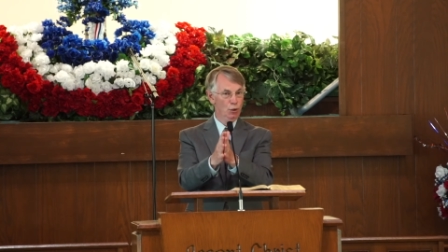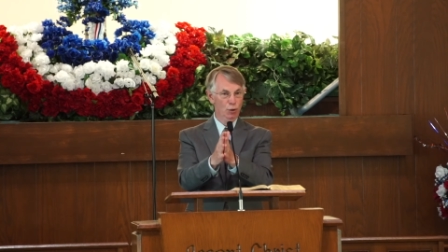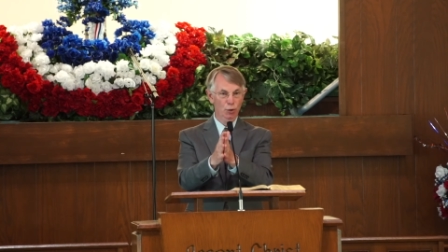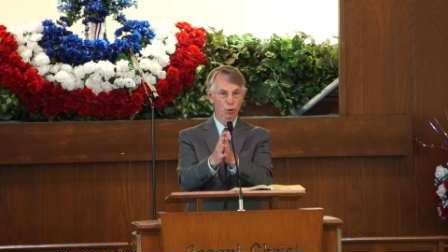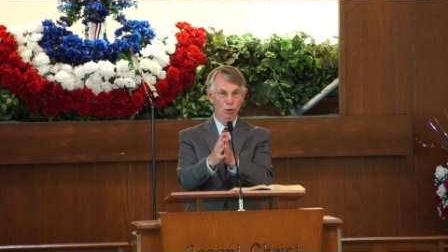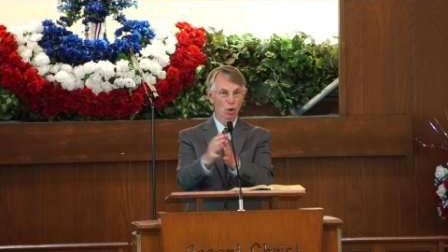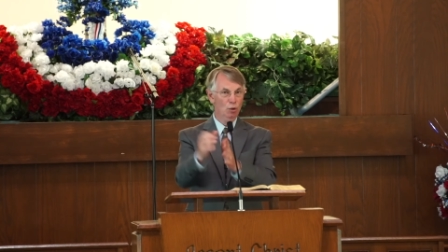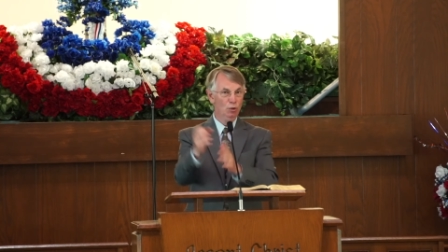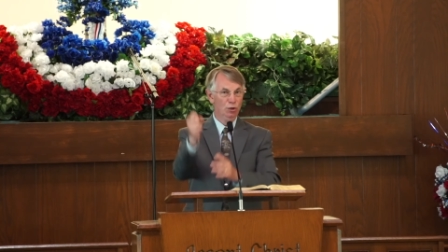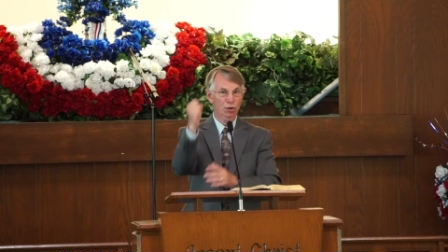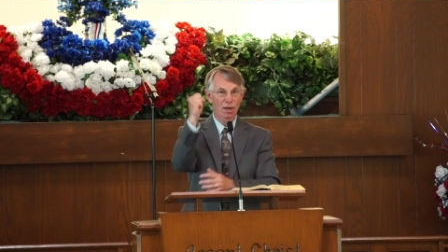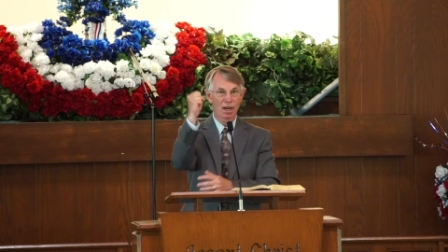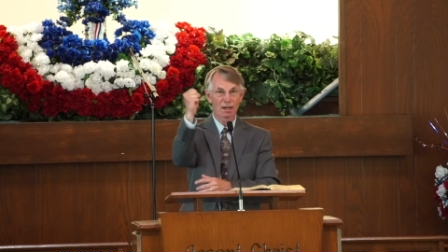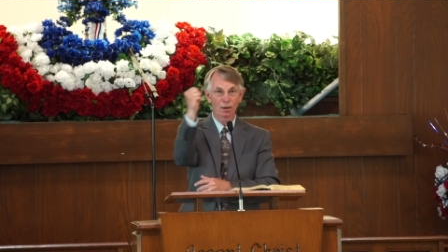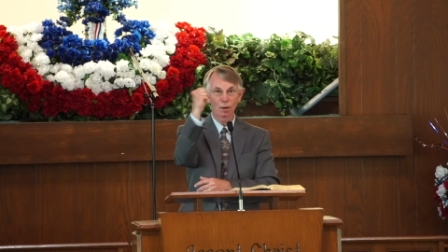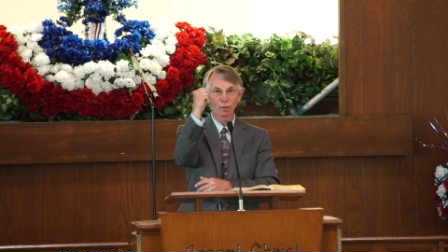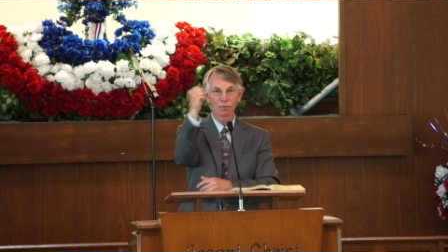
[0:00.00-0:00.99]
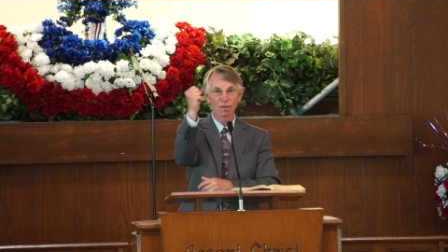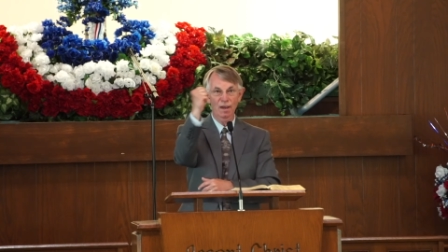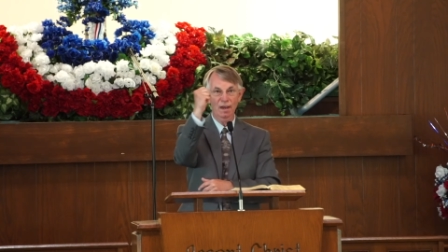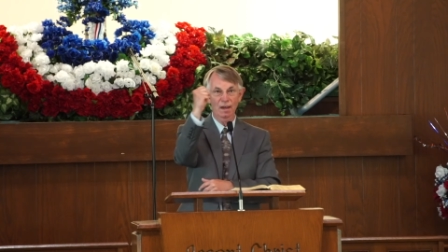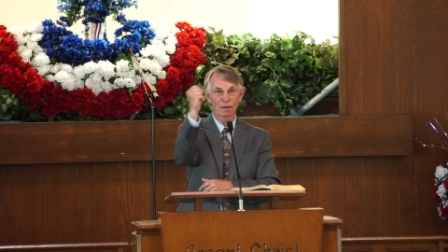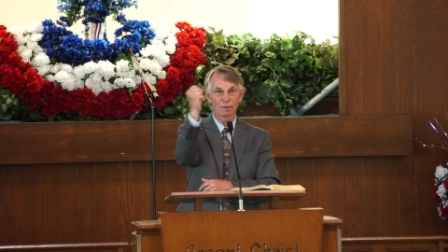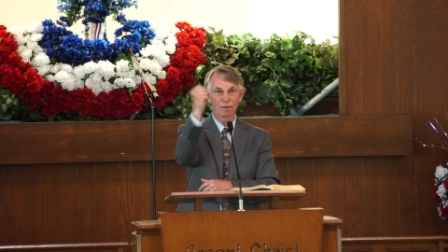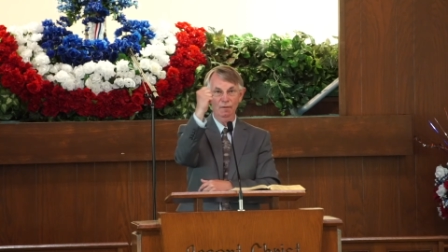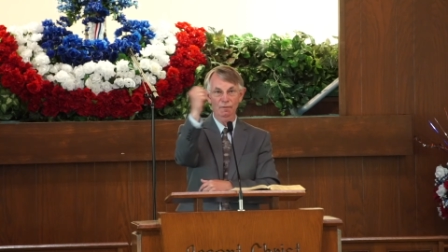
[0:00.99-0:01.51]
you don't shake your
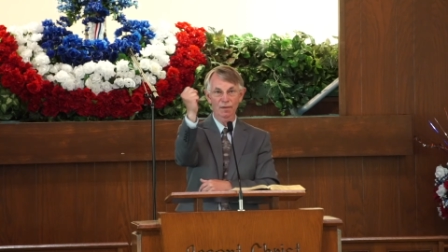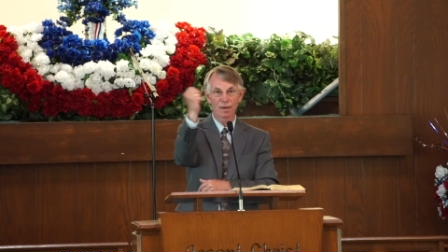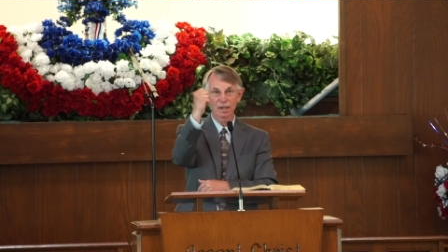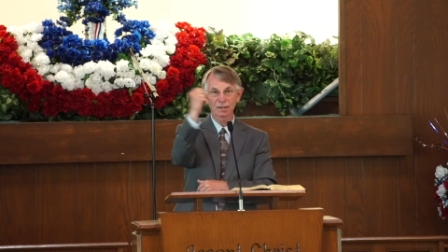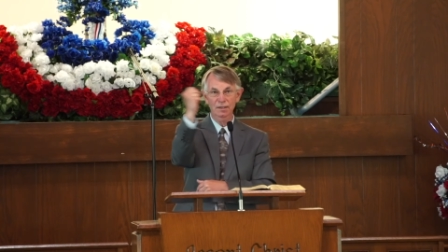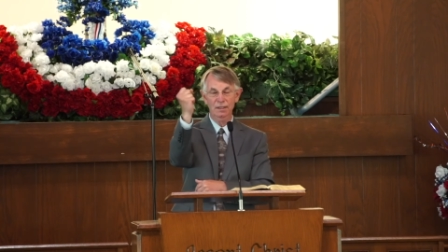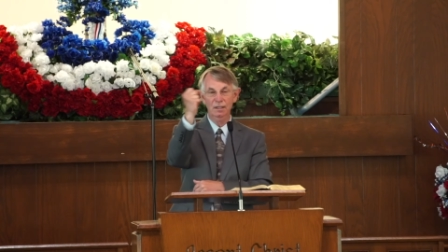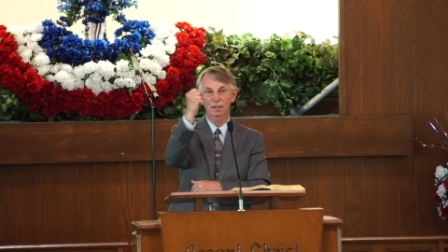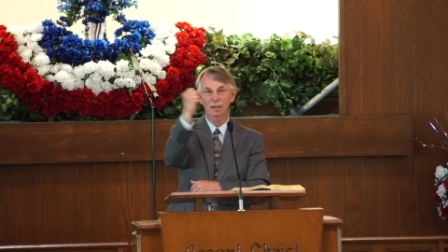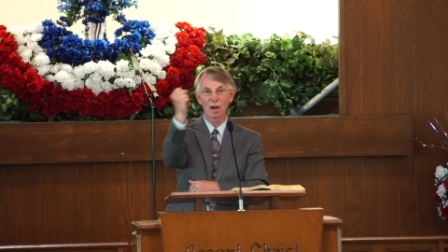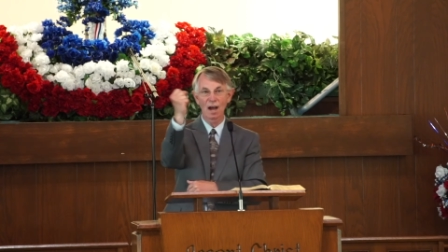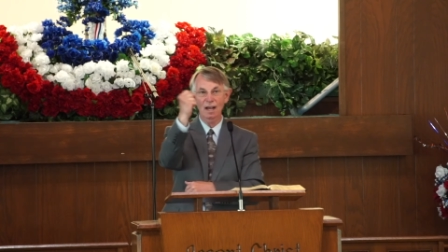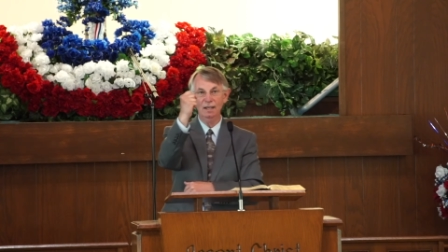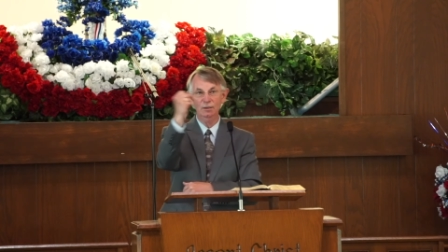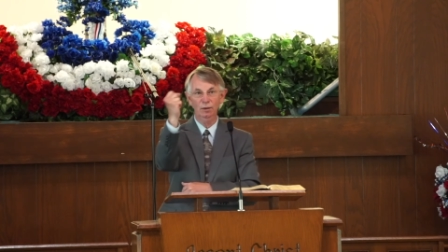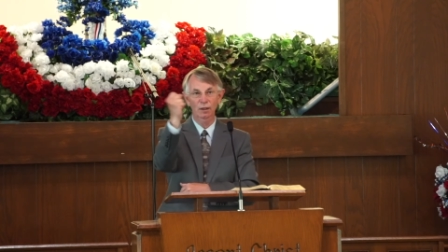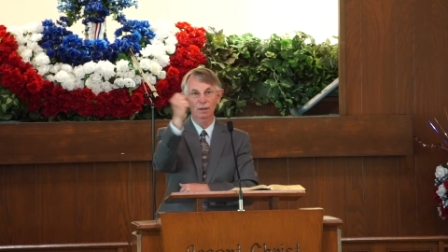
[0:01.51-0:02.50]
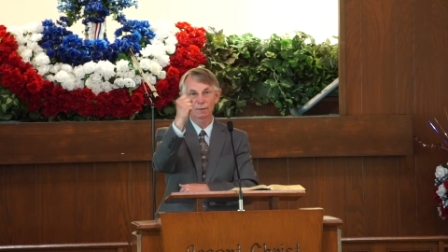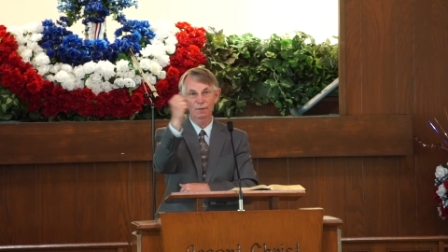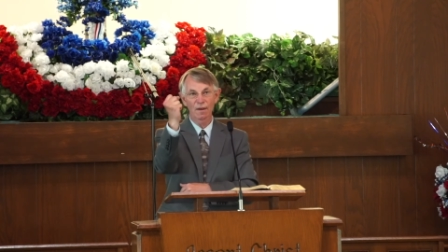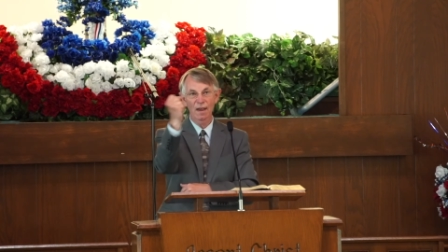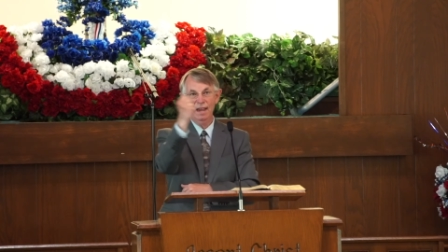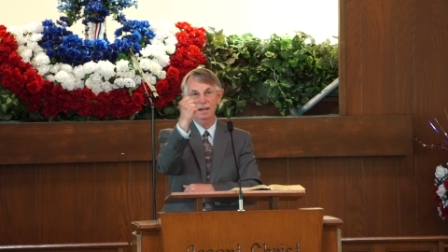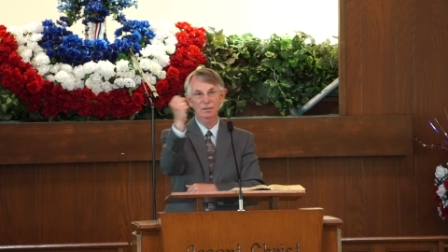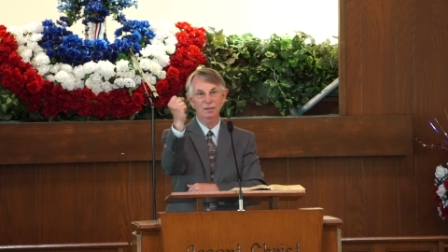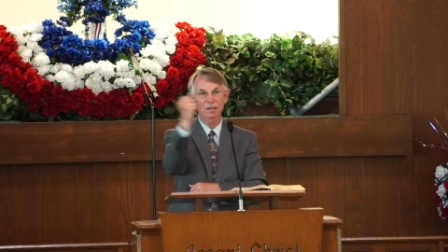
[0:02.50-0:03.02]
fa- fist in God's
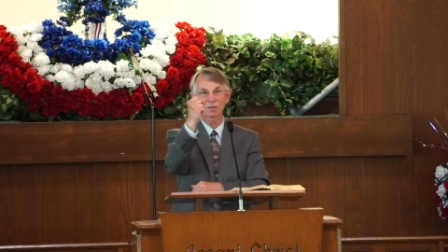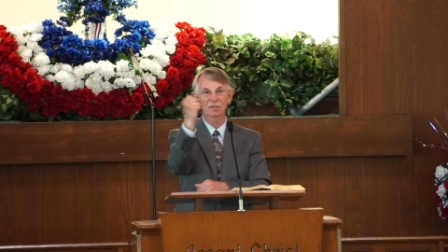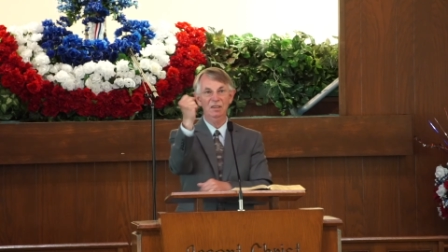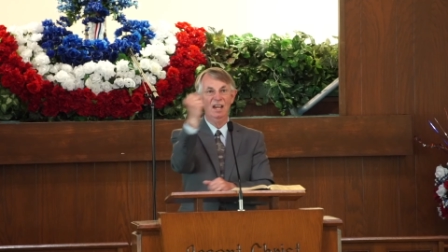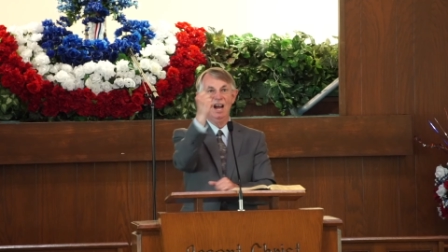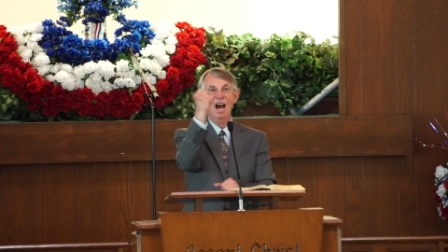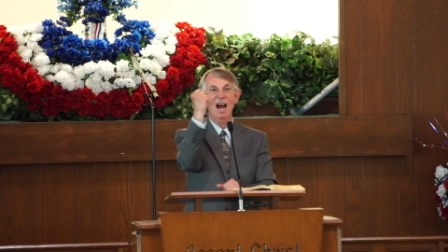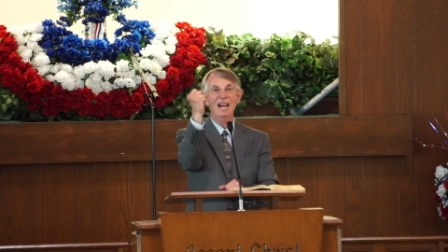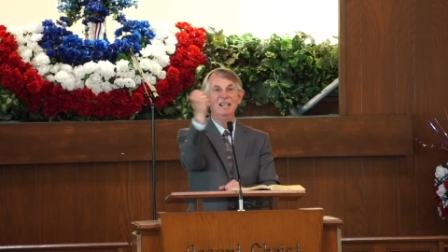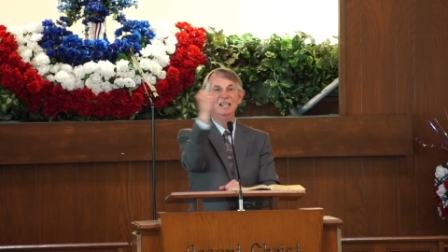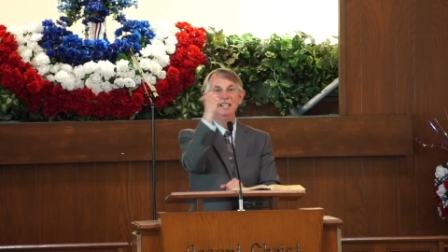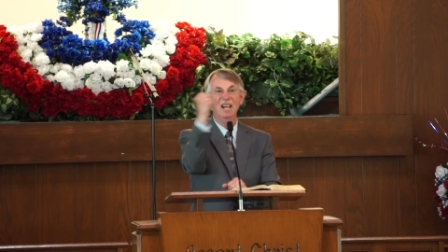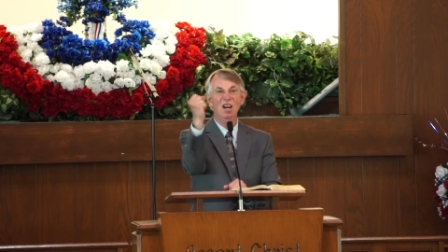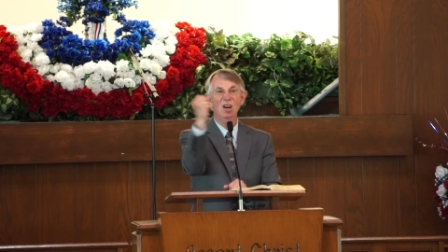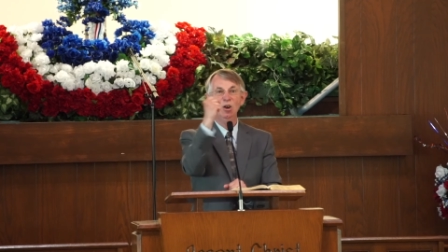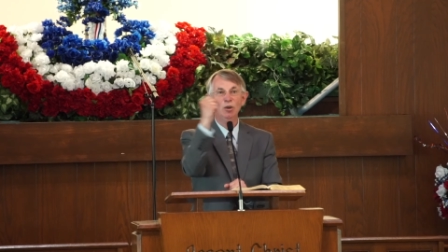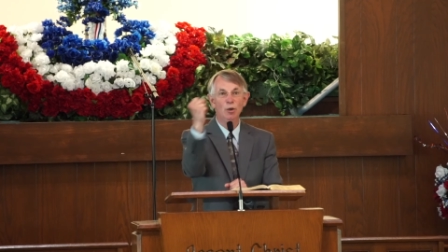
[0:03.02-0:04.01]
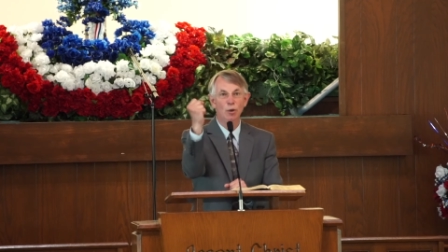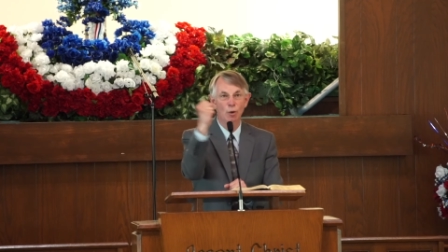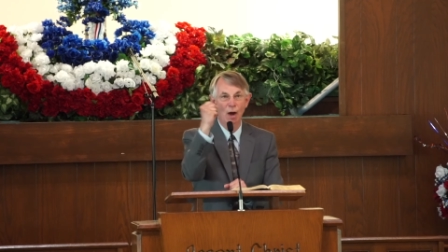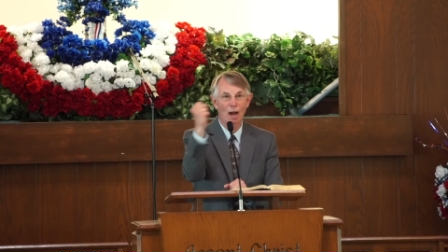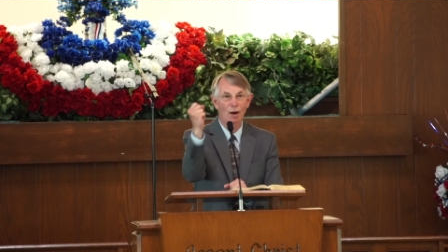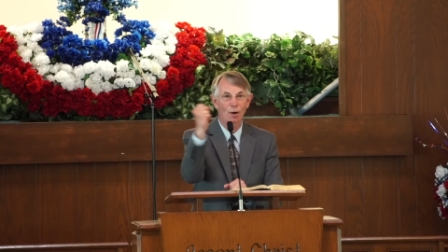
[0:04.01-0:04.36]
face and say, I dare you.